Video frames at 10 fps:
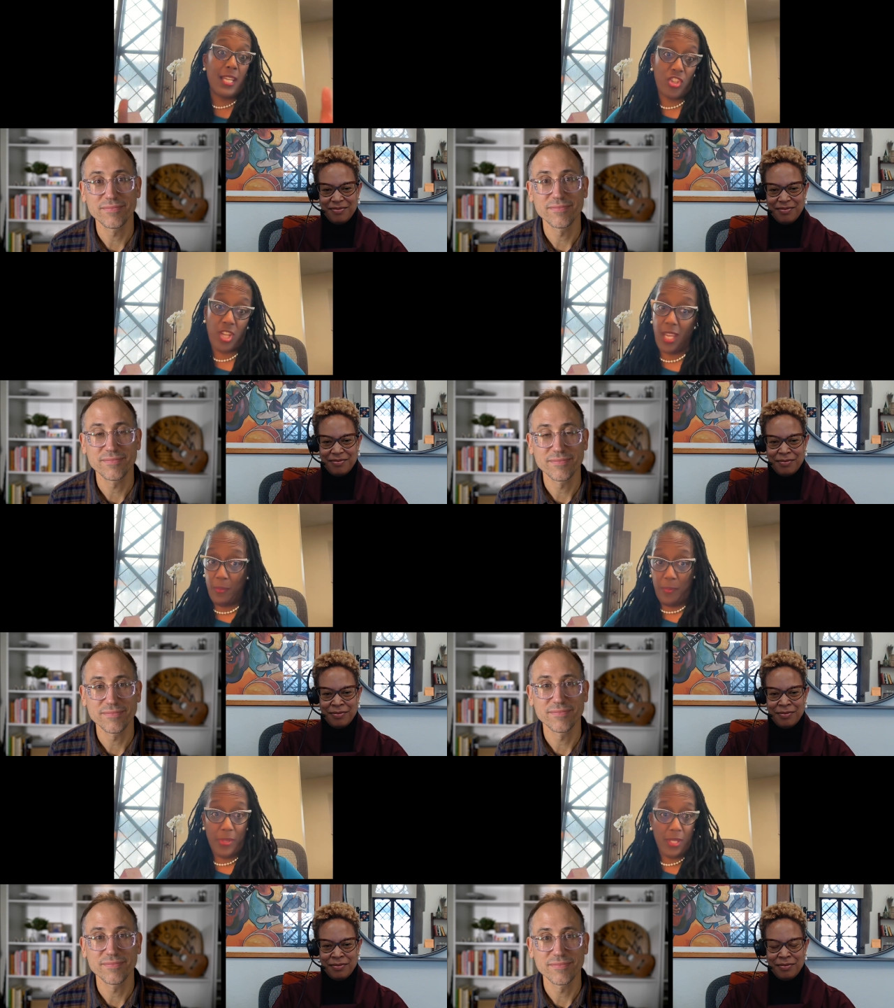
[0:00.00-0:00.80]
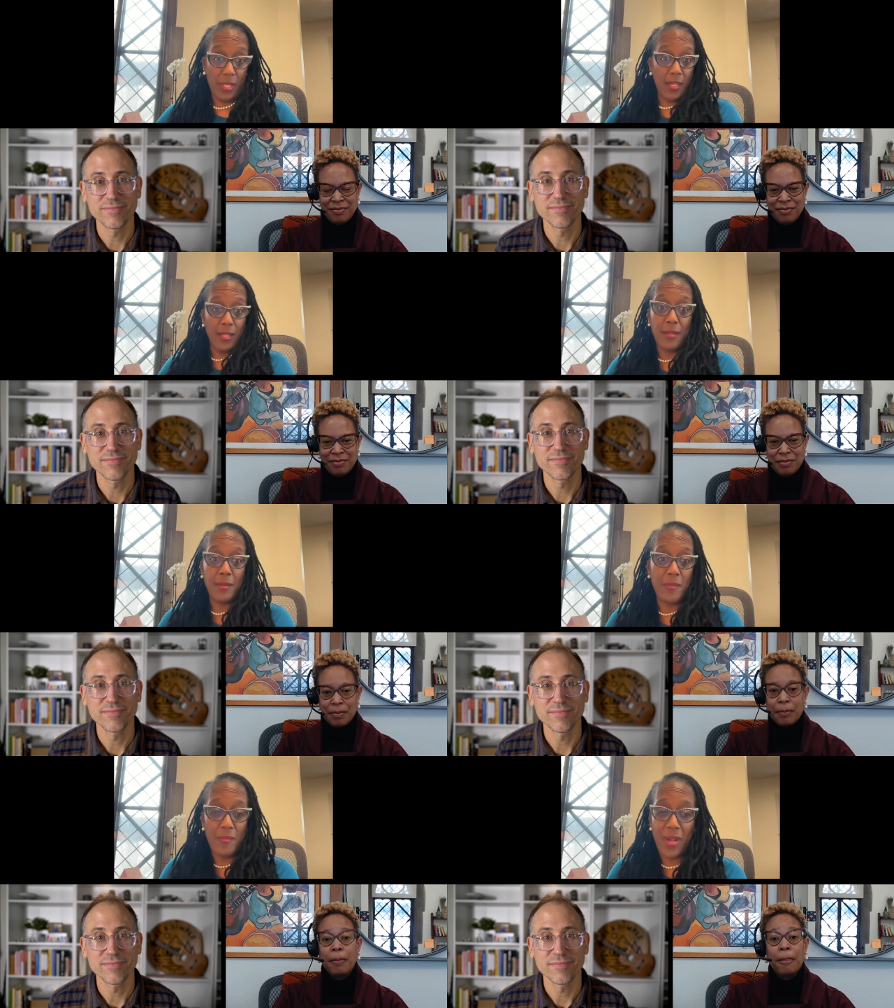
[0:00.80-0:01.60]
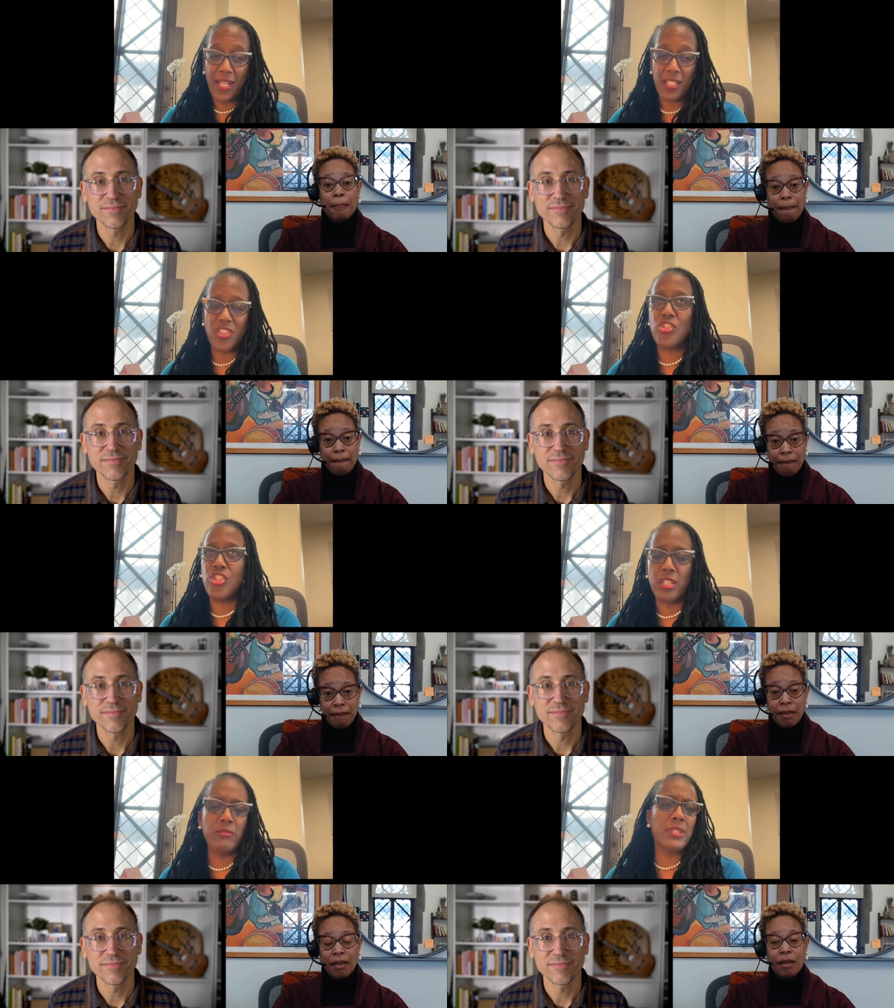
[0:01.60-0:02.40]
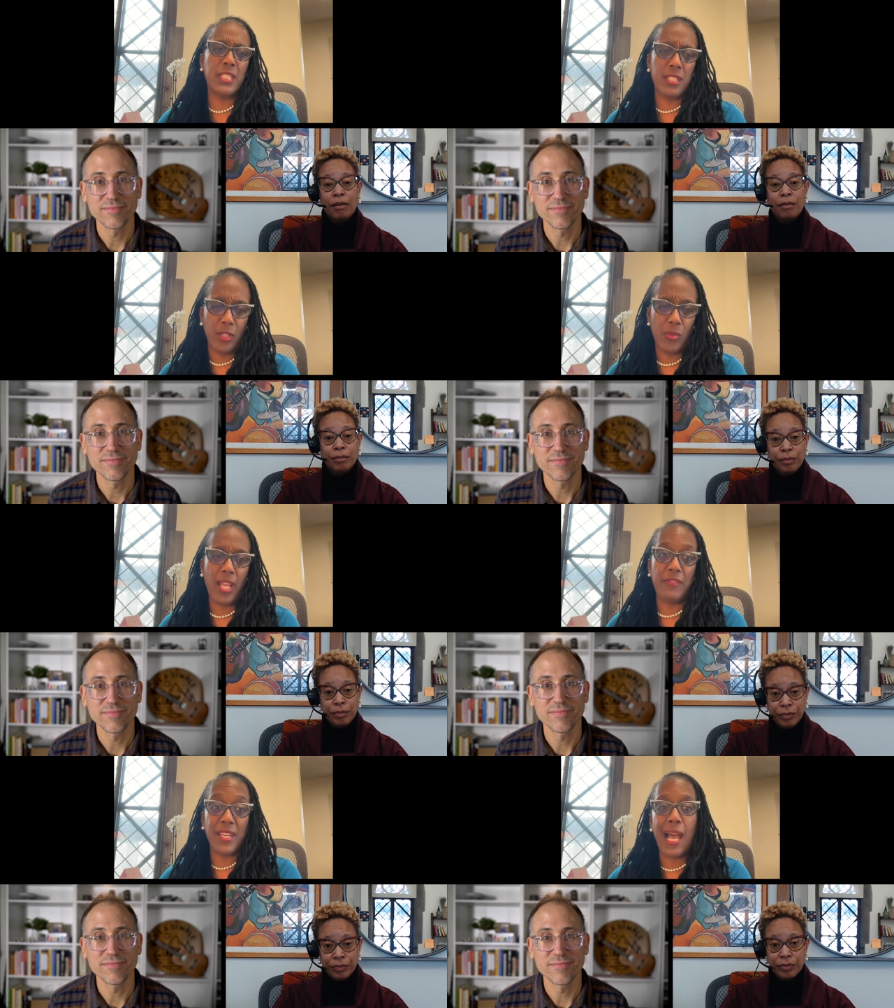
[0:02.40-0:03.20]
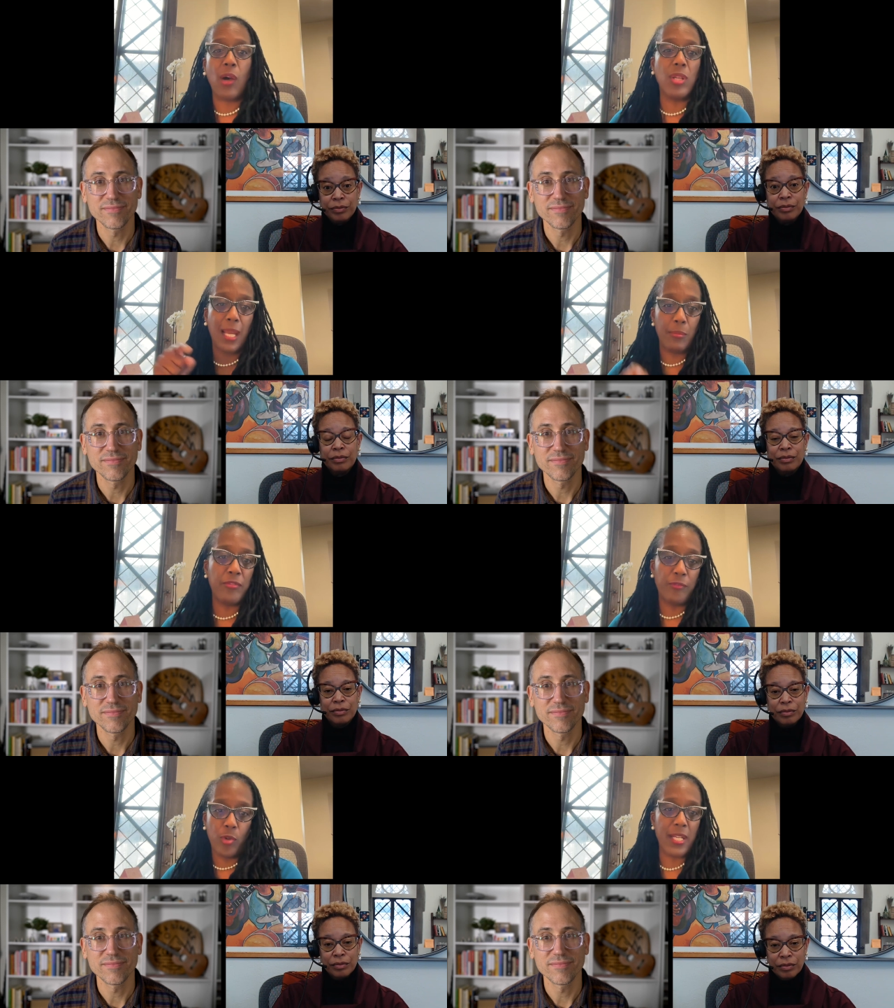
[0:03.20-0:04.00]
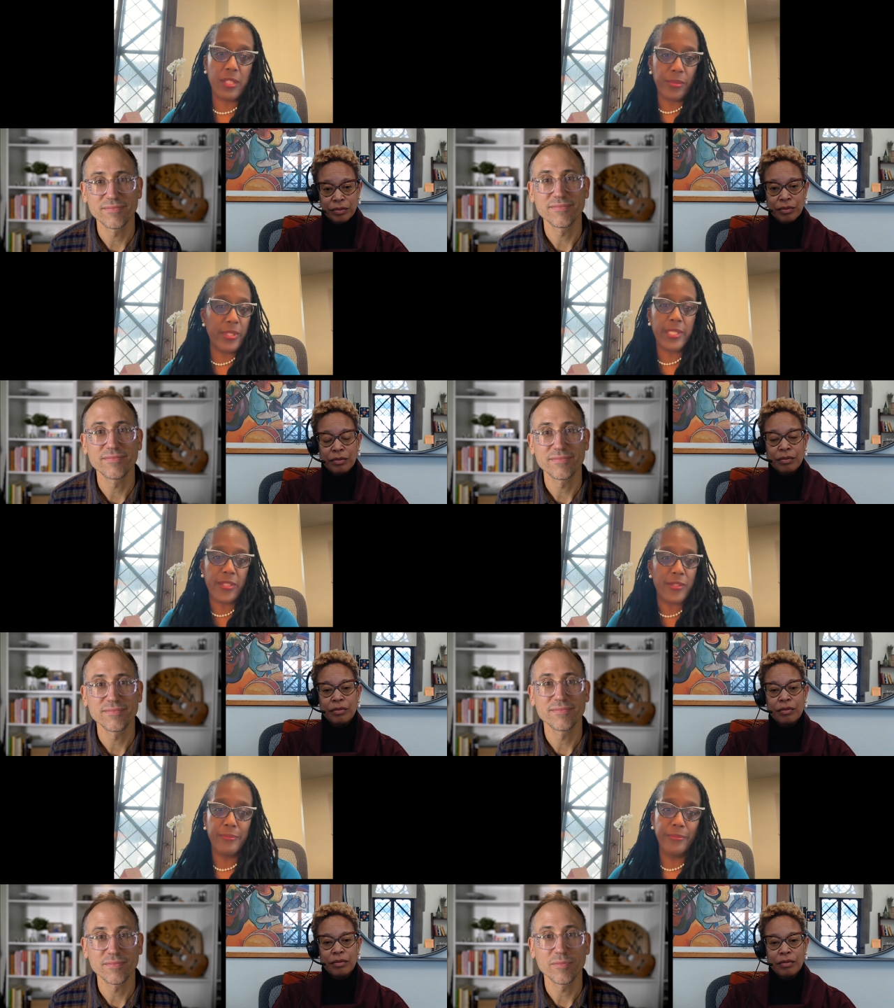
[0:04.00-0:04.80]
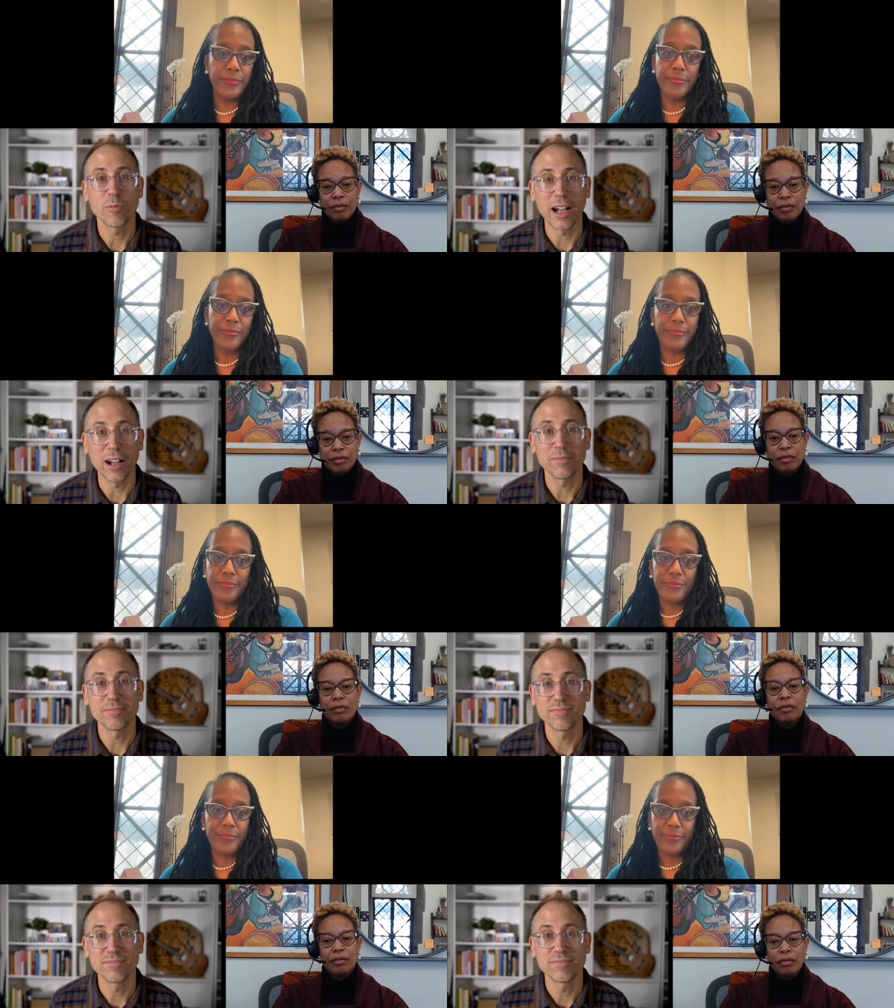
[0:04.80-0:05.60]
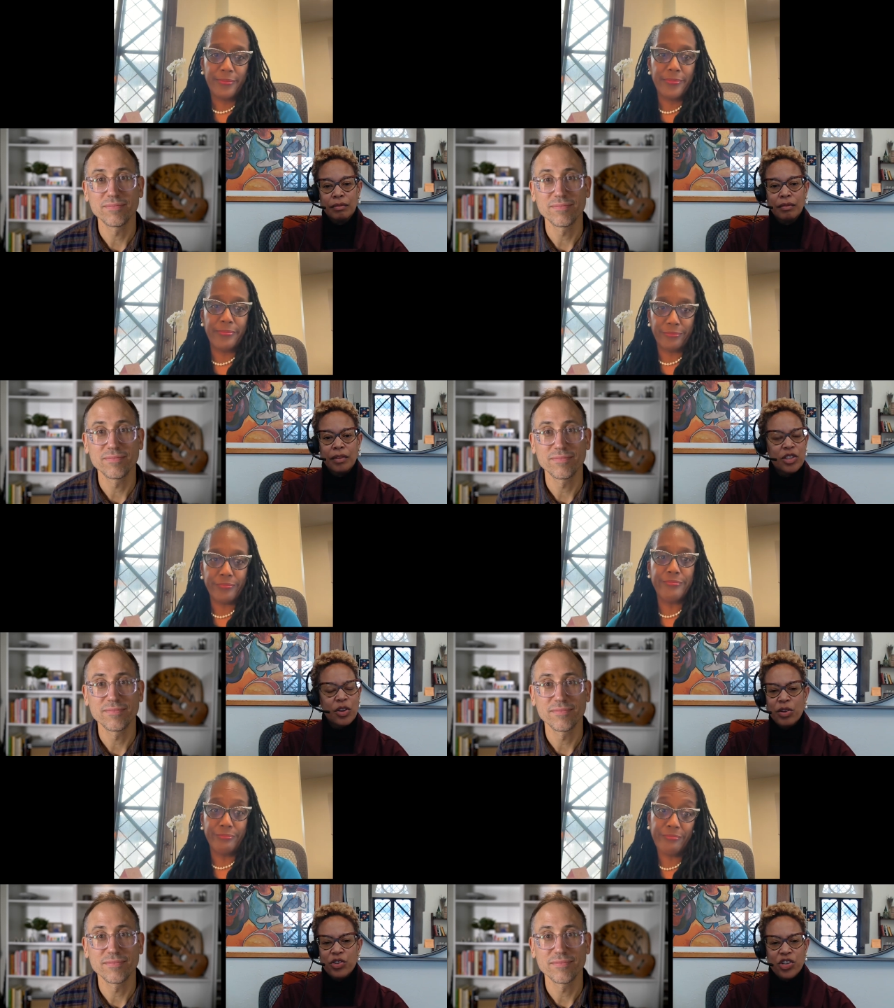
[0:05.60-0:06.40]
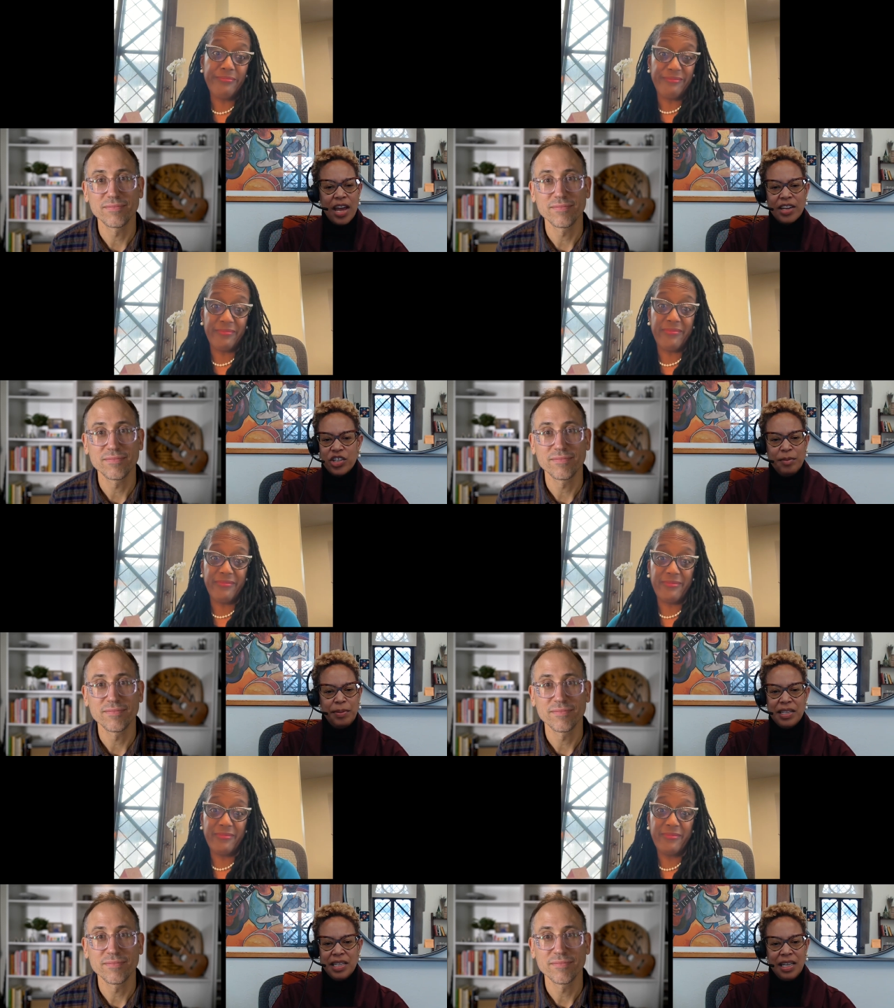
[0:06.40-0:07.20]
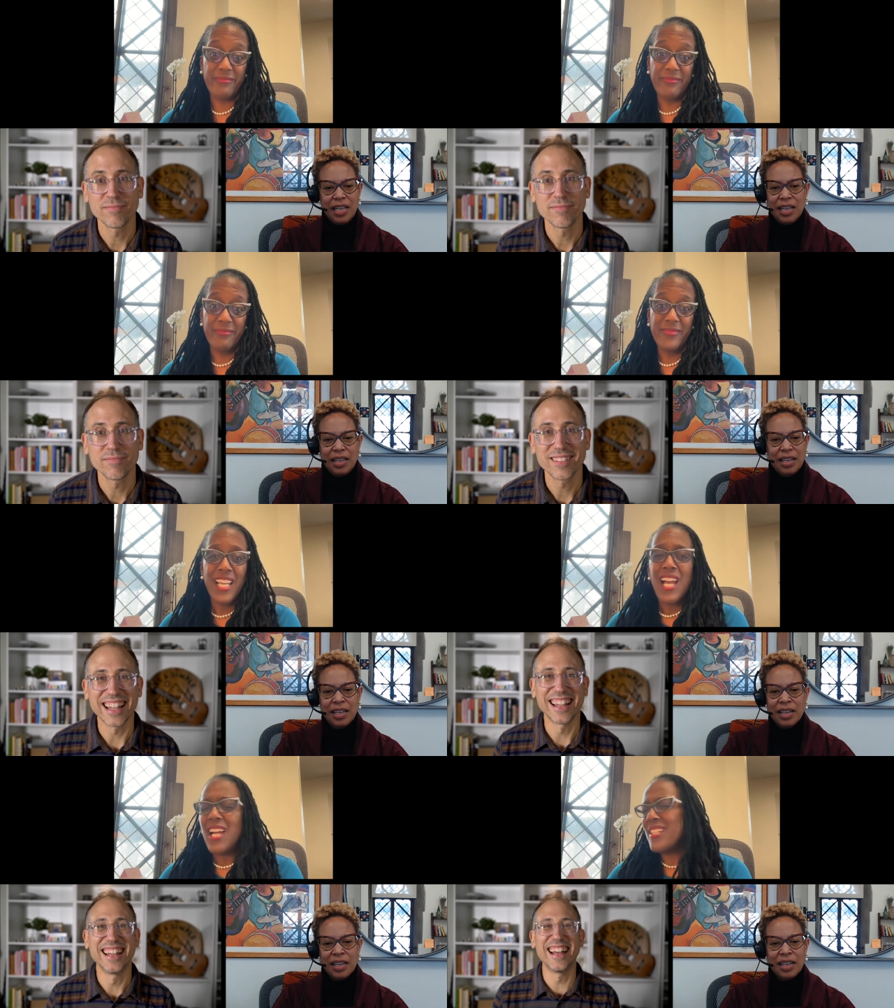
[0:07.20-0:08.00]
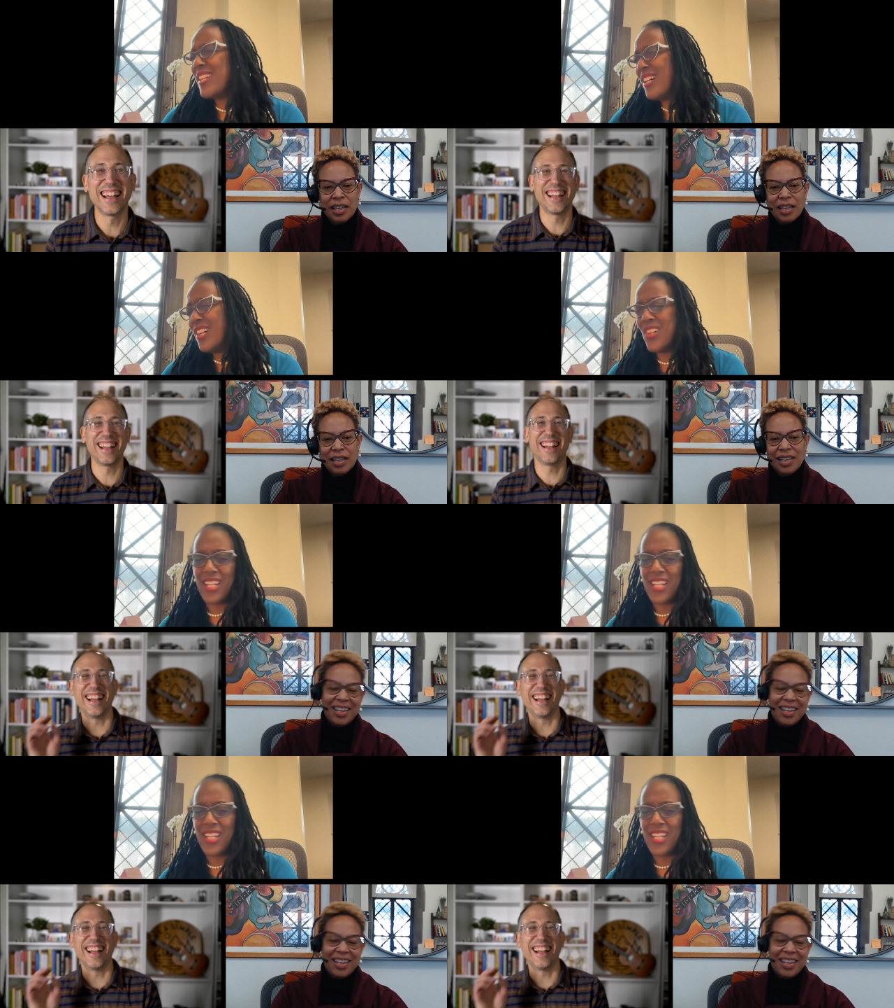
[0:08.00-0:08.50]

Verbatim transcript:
Speaker 1: shape. Um, I generally don't have an outline before I do this. Wow. Mm-hmm.
Speaker 2: So no chat GPT. No,